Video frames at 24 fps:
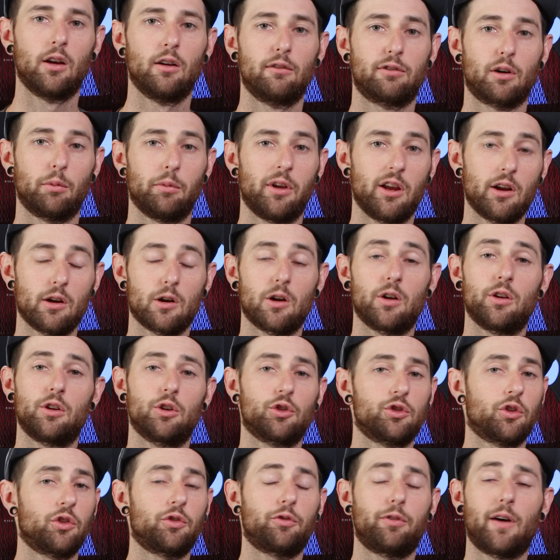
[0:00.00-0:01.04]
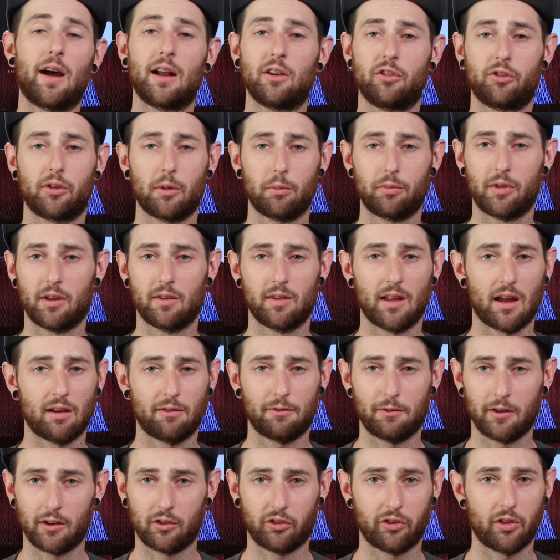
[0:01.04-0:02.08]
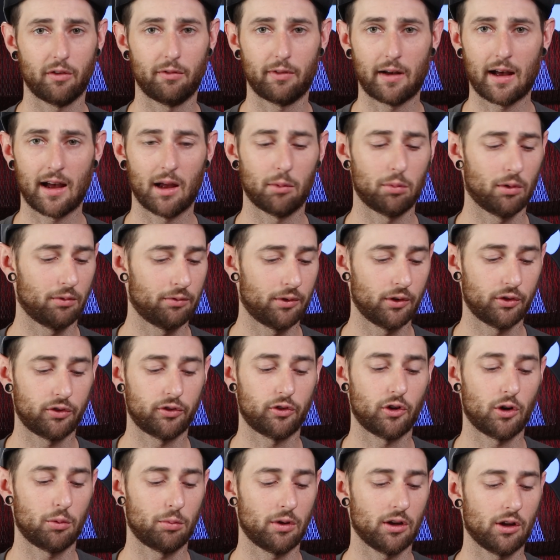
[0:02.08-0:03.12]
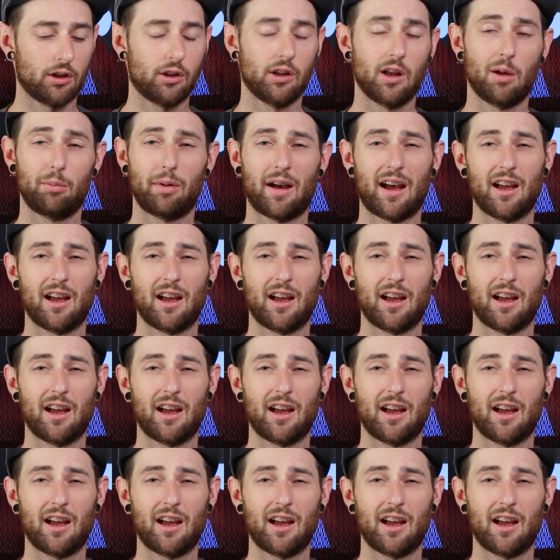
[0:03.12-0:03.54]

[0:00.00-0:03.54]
From here, you'll just find something that fits the vibe of this sermon clip.